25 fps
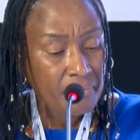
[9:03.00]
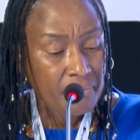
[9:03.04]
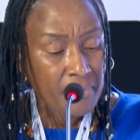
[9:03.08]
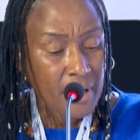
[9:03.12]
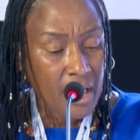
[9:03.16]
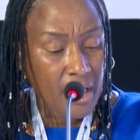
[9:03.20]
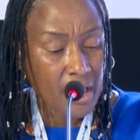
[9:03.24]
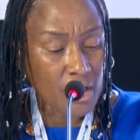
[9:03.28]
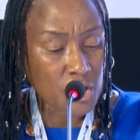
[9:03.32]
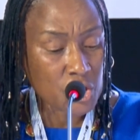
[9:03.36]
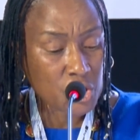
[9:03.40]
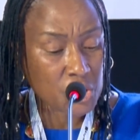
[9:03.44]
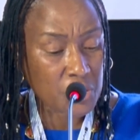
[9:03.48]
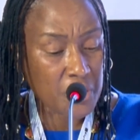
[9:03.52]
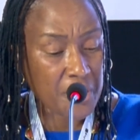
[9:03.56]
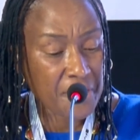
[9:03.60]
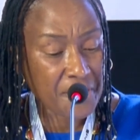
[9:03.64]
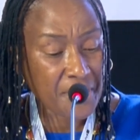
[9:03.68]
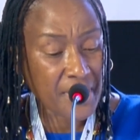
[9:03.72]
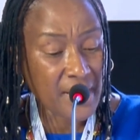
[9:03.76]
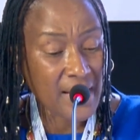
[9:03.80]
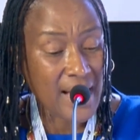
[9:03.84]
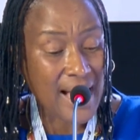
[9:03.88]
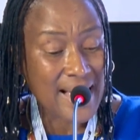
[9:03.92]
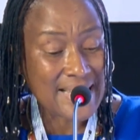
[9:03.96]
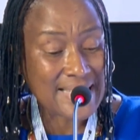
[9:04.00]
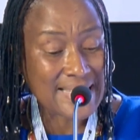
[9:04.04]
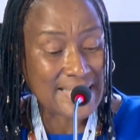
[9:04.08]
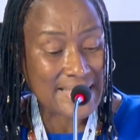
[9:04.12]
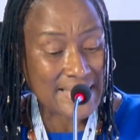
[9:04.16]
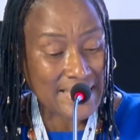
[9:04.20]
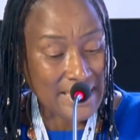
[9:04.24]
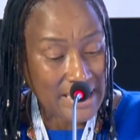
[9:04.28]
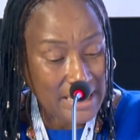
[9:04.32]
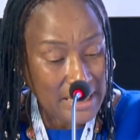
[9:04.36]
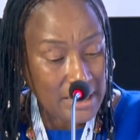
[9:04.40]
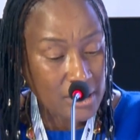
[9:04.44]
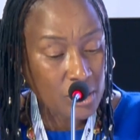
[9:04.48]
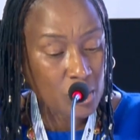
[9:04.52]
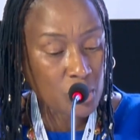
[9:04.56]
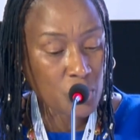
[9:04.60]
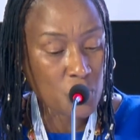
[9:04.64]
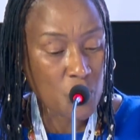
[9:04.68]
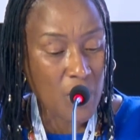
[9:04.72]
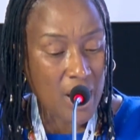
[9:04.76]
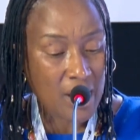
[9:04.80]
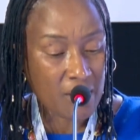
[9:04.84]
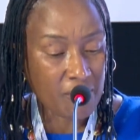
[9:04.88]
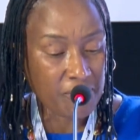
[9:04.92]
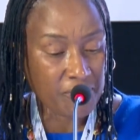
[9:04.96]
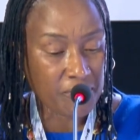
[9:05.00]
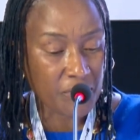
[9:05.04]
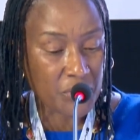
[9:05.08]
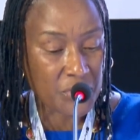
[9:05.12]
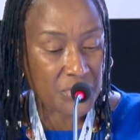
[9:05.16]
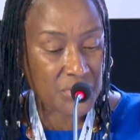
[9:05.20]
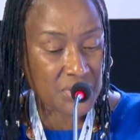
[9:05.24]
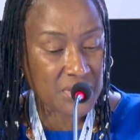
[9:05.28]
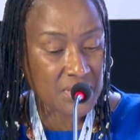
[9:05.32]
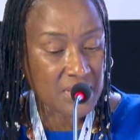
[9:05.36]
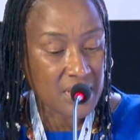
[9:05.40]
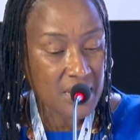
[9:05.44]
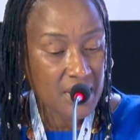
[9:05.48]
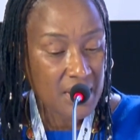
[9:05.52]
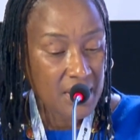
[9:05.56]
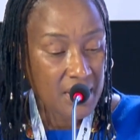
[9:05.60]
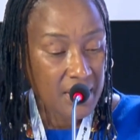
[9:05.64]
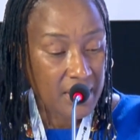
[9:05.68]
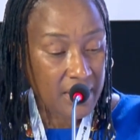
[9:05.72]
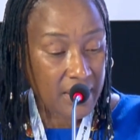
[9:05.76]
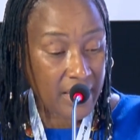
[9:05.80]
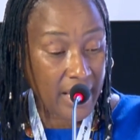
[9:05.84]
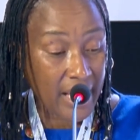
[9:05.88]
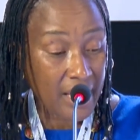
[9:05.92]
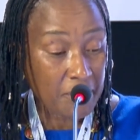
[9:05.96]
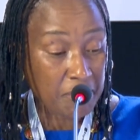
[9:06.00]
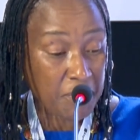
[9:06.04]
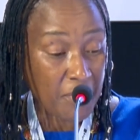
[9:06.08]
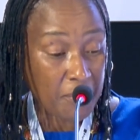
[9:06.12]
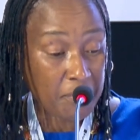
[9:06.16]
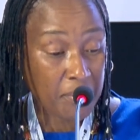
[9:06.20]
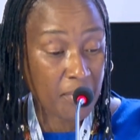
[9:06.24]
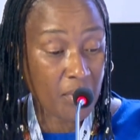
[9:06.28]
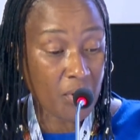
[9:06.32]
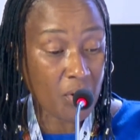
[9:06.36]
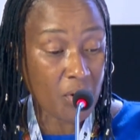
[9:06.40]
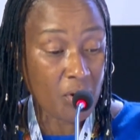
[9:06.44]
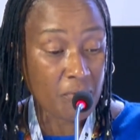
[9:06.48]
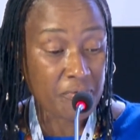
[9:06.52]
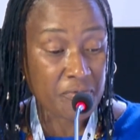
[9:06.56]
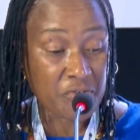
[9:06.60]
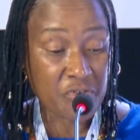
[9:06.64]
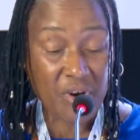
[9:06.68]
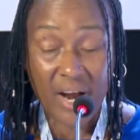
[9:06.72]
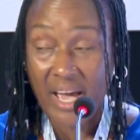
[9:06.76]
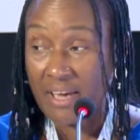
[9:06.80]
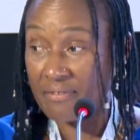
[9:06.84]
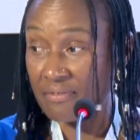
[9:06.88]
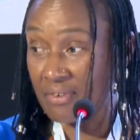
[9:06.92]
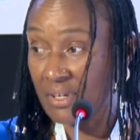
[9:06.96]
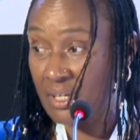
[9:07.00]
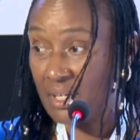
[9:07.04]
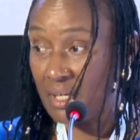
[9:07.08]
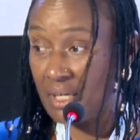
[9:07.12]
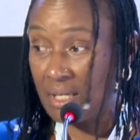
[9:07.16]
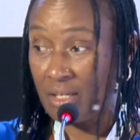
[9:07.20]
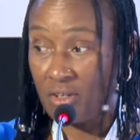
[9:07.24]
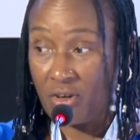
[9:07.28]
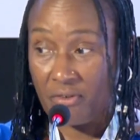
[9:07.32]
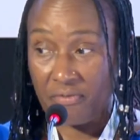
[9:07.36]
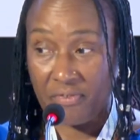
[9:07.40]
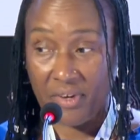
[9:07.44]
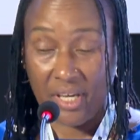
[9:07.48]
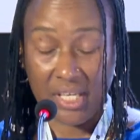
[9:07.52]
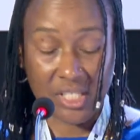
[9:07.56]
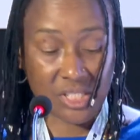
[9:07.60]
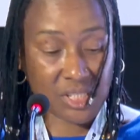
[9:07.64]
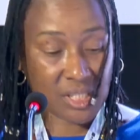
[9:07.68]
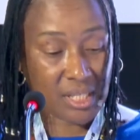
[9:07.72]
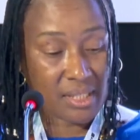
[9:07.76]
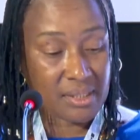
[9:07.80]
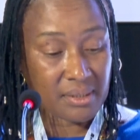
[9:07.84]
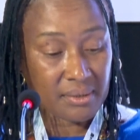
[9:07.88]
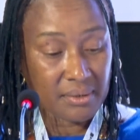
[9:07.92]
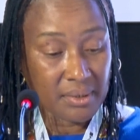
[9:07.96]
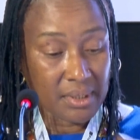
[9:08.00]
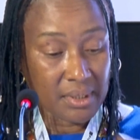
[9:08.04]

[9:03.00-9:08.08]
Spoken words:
ensuring a skilled workforce capable of driving innovation,